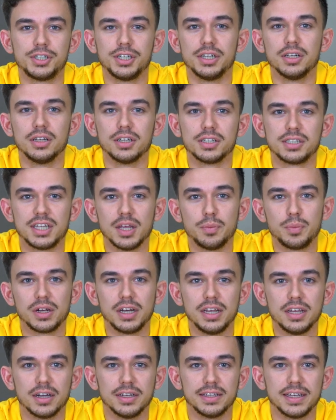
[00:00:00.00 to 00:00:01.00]
seal is
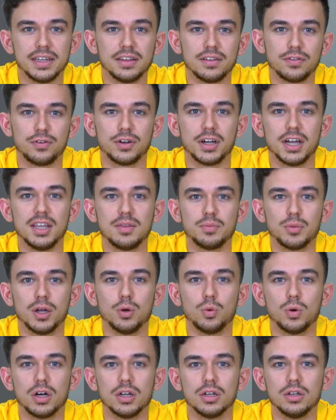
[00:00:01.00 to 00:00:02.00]
typically identified by
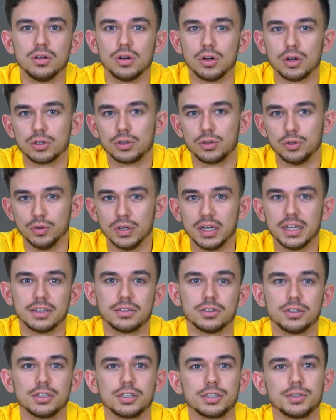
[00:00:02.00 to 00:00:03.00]
one or two
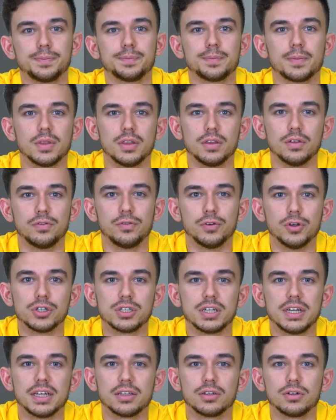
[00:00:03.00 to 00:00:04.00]
letters. The
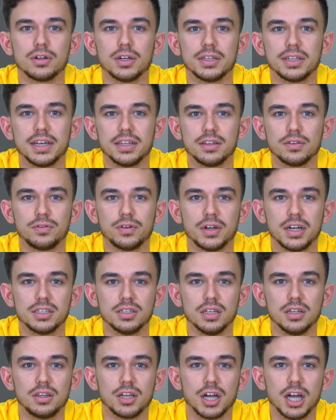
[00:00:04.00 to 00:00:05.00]
first letter identifies
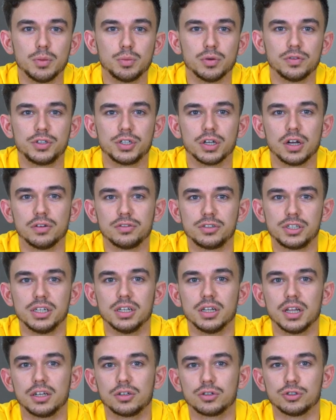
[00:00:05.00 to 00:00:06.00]
the type of shaft
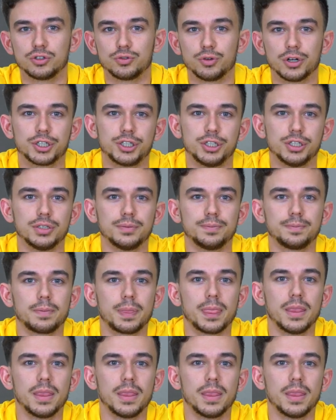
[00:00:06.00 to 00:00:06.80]
seal and construction.